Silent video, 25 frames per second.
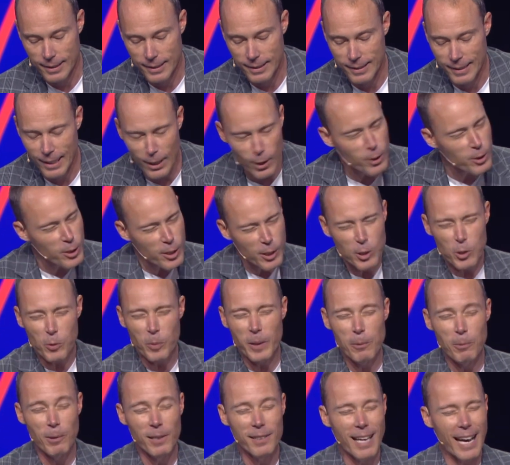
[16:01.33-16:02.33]
Here's the
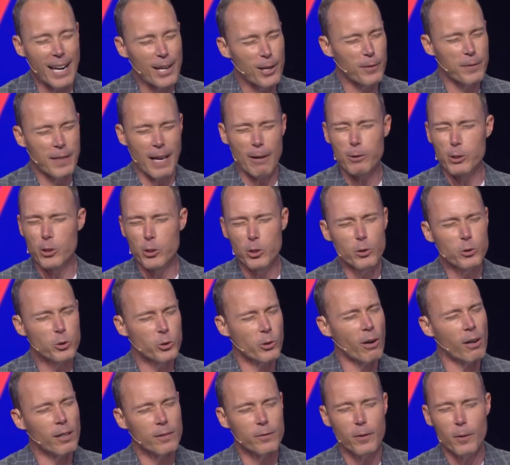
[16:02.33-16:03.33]
sweet one-liner. If that was too
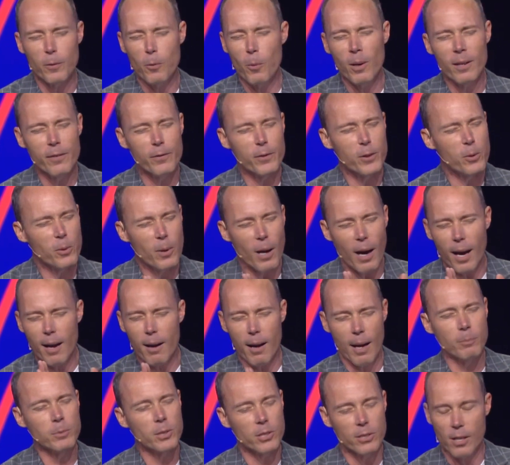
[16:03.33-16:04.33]
strong for one of you,
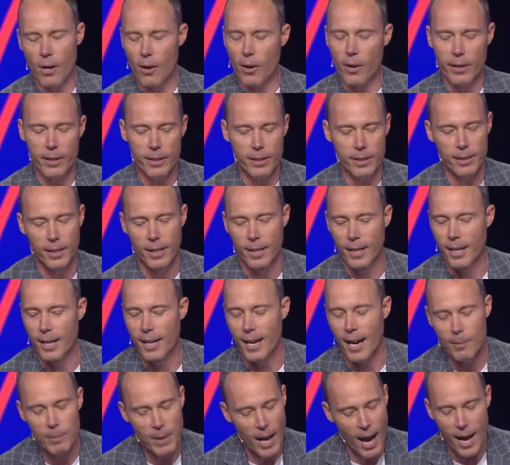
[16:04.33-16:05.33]
I'm sorry.
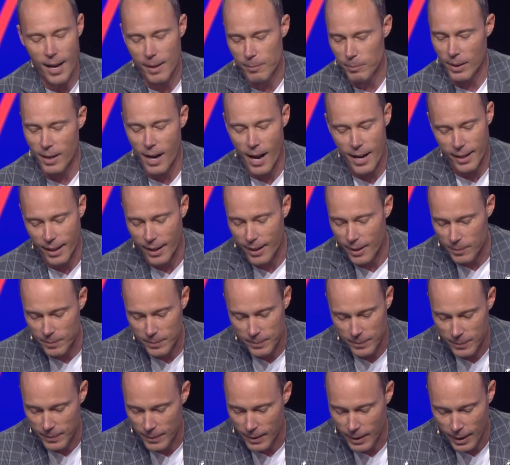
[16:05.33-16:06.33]
I'm not, but I am.